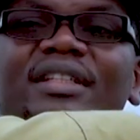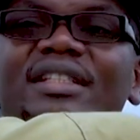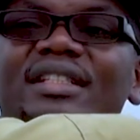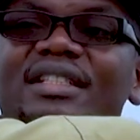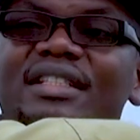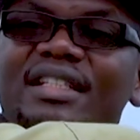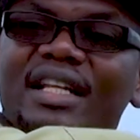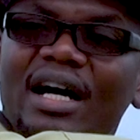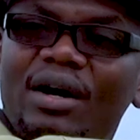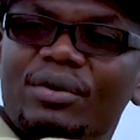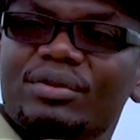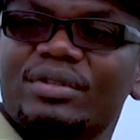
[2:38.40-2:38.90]
it's
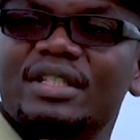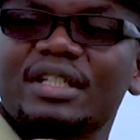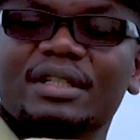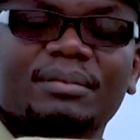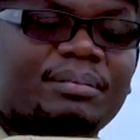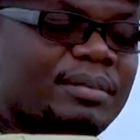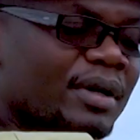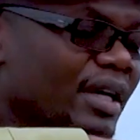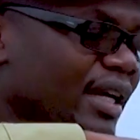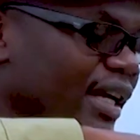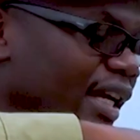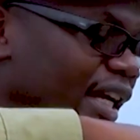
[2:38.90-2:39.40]
down
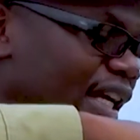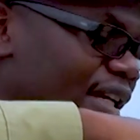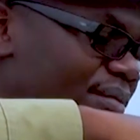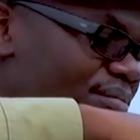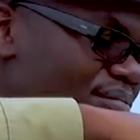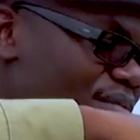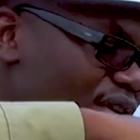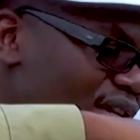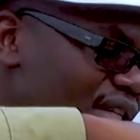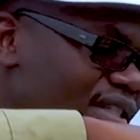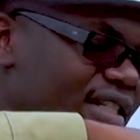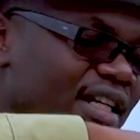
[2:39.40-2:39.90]
deep, it
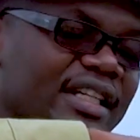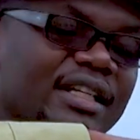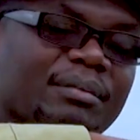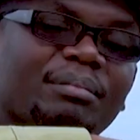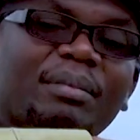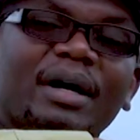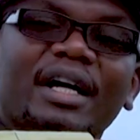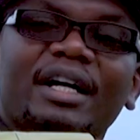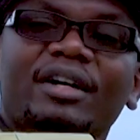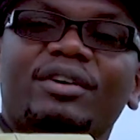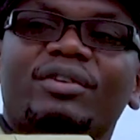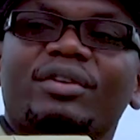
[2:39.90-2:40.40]
means that the
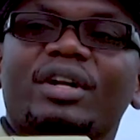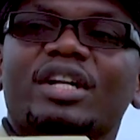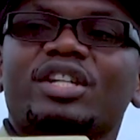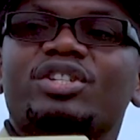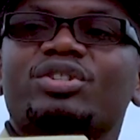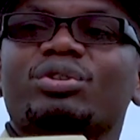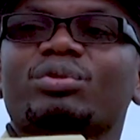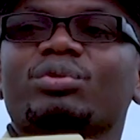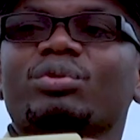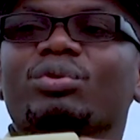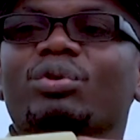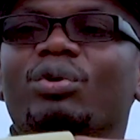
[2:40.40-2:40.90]

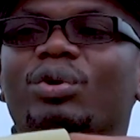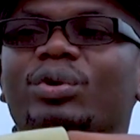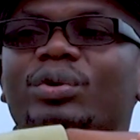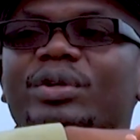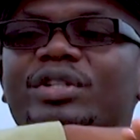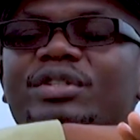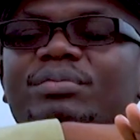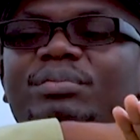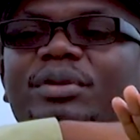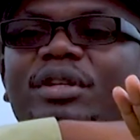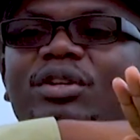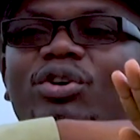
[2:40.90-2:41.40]
migration will
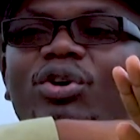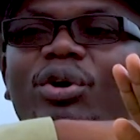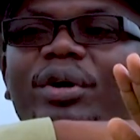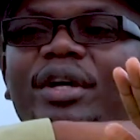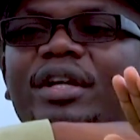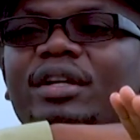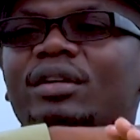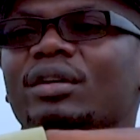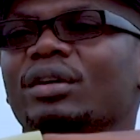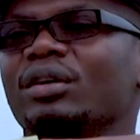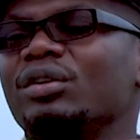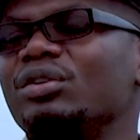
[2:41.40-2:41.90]
always be
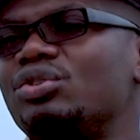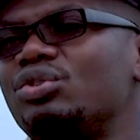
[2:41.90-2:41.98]
going